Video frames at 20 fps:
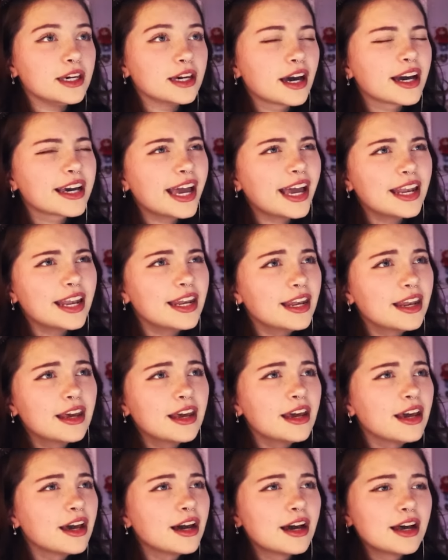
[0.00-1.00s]
again,
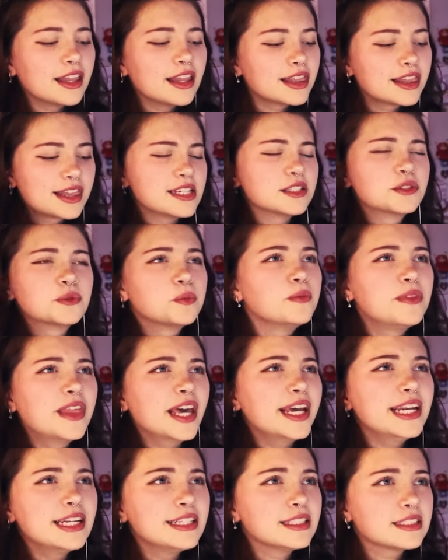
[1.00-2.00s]
they
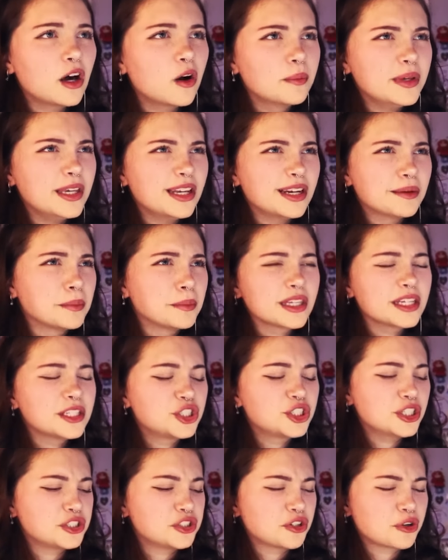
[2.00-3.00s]
didn't tell me in a
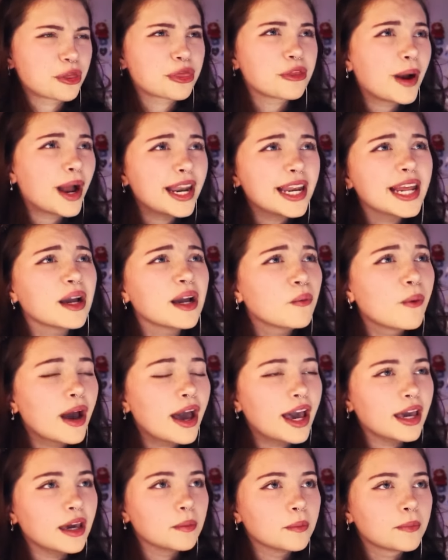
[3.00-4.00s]
malicious or threatening
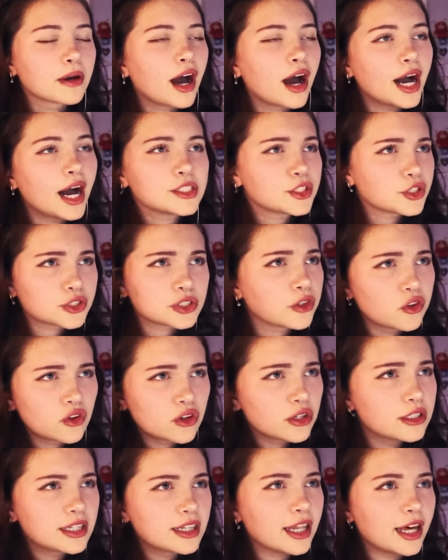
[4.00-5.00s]
way, but I just
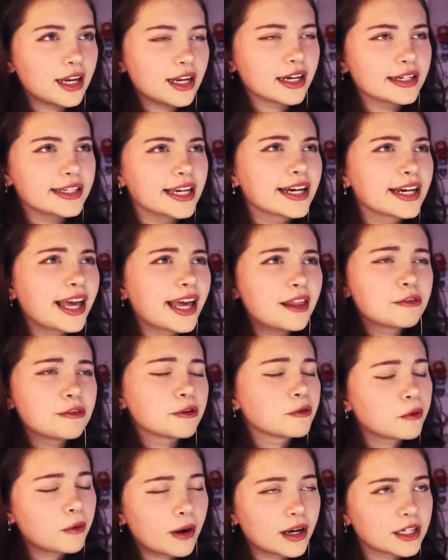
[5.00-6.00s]
learned that night, again, through
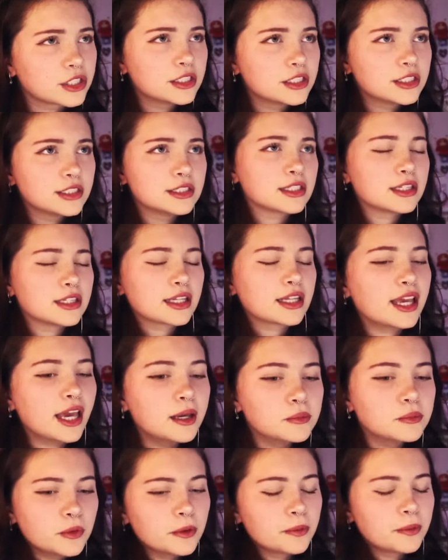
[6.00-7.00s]
questions and
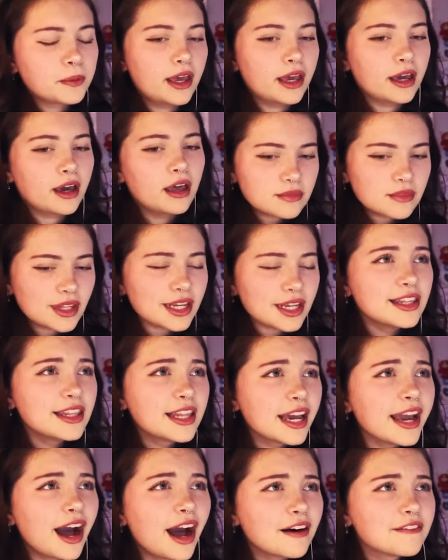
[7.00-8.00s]
games we were playing,
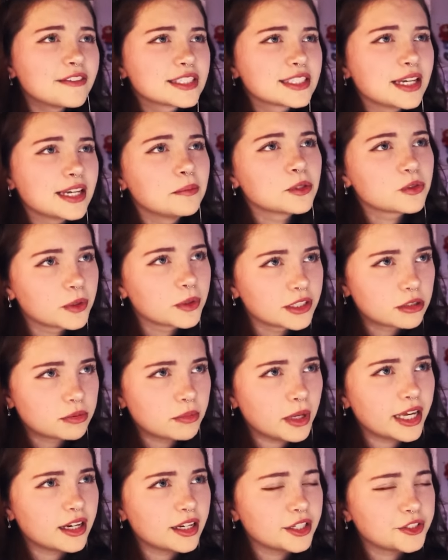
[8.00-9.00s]
they have the same Twitch
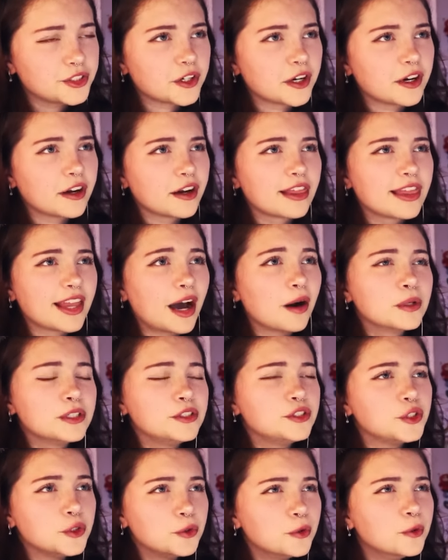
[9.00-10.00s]
manager that would
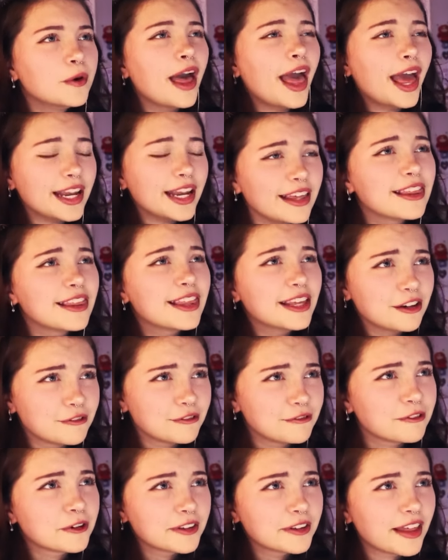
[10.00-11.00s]
do anything
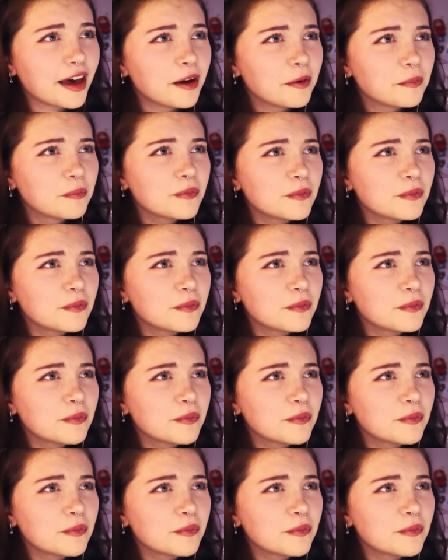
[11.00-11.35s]
for them.